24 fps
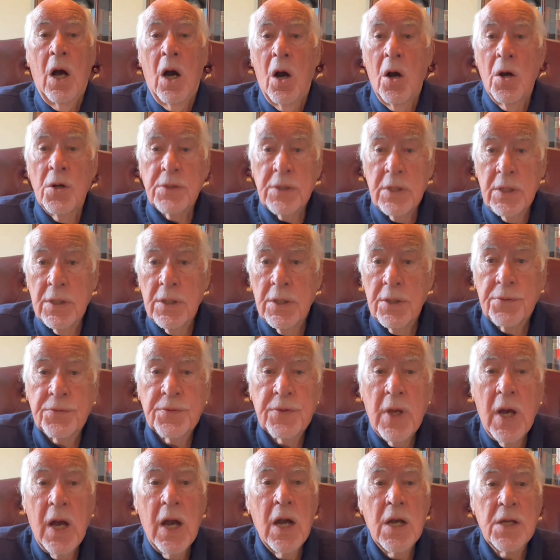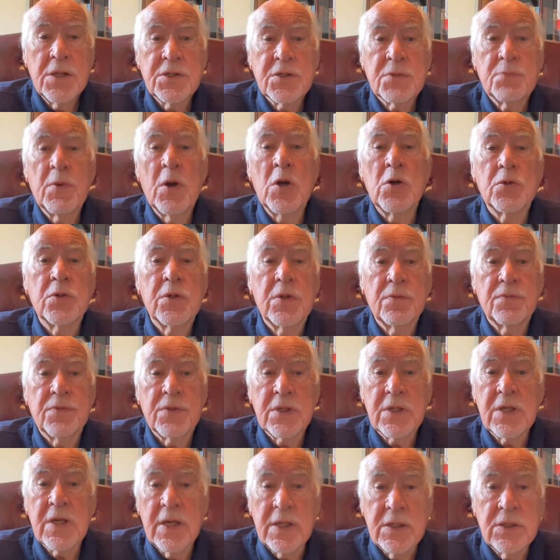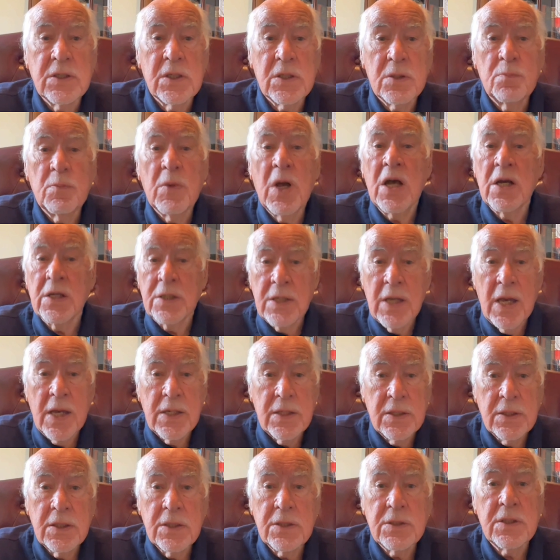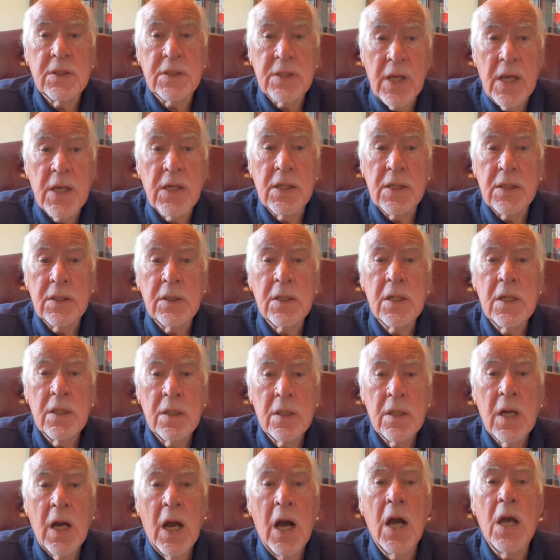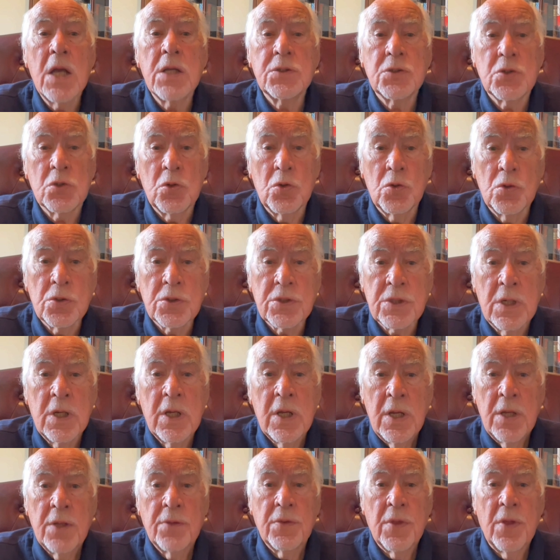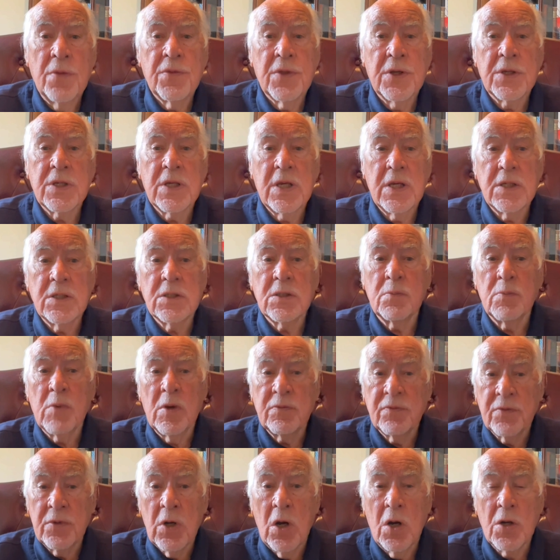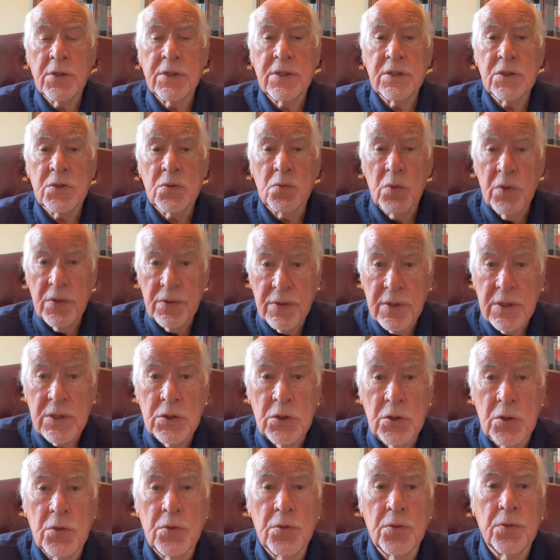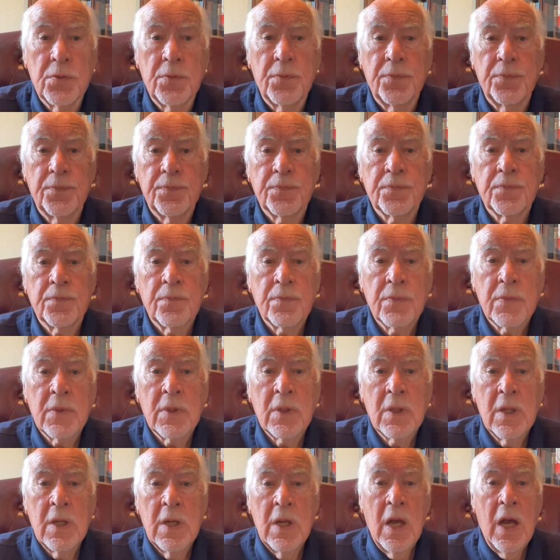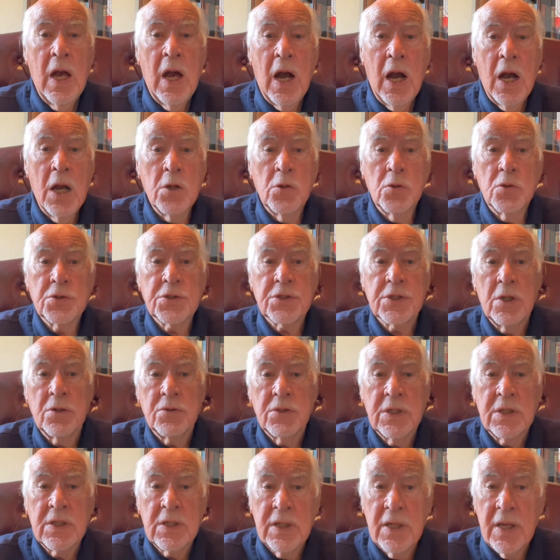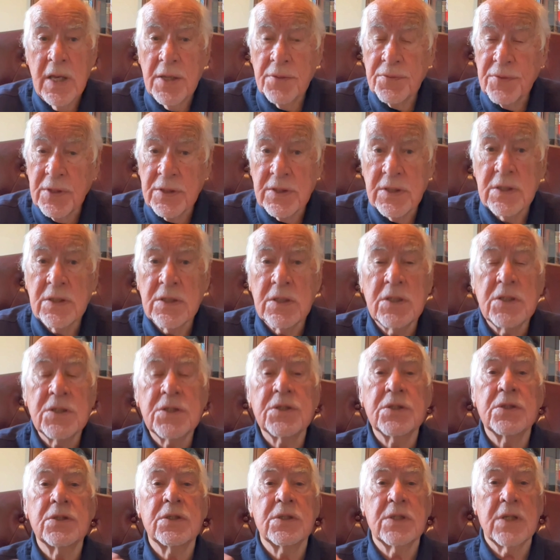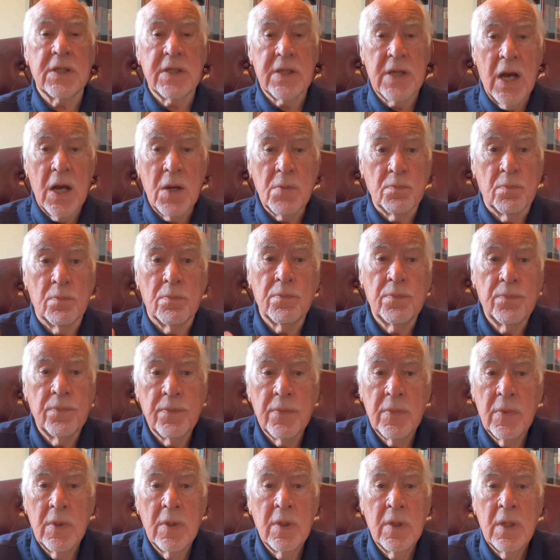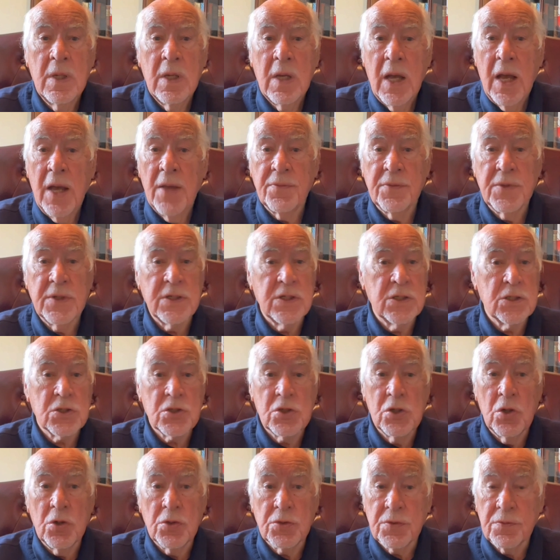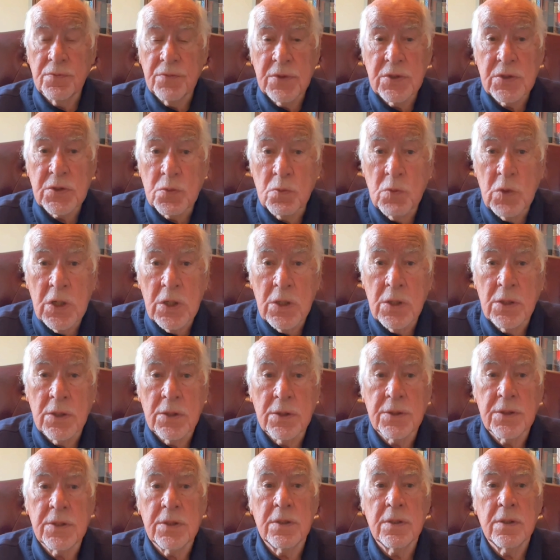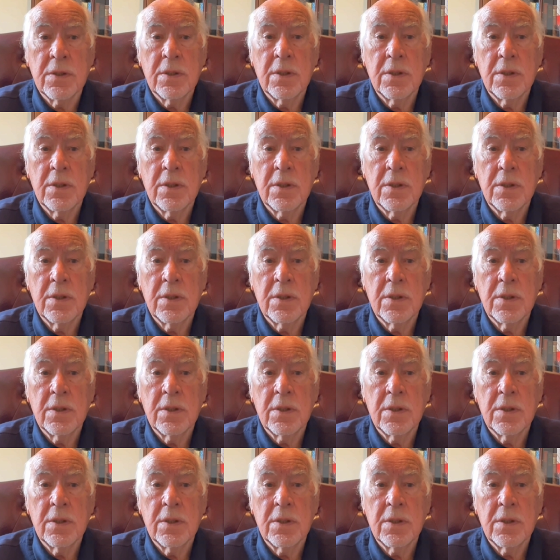On earth I spoke of the kingdom again and again I taught that the kingdom of God is within you. I also declared that it is to come, and that it's not of this world.